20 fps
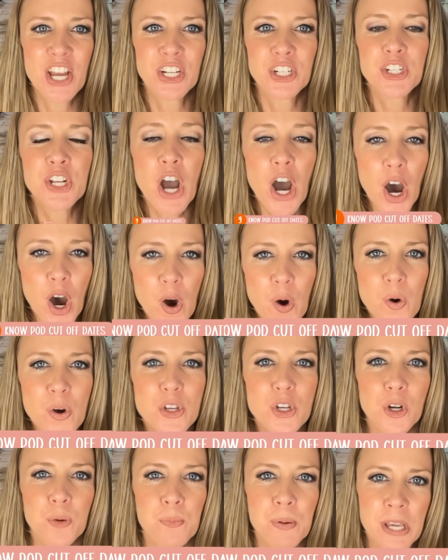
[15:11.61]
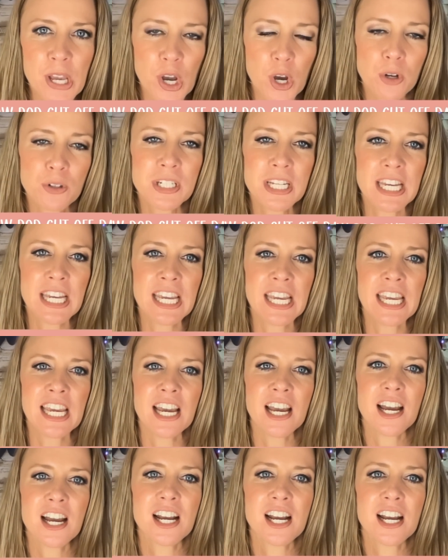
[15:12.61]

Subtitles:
Know your POD,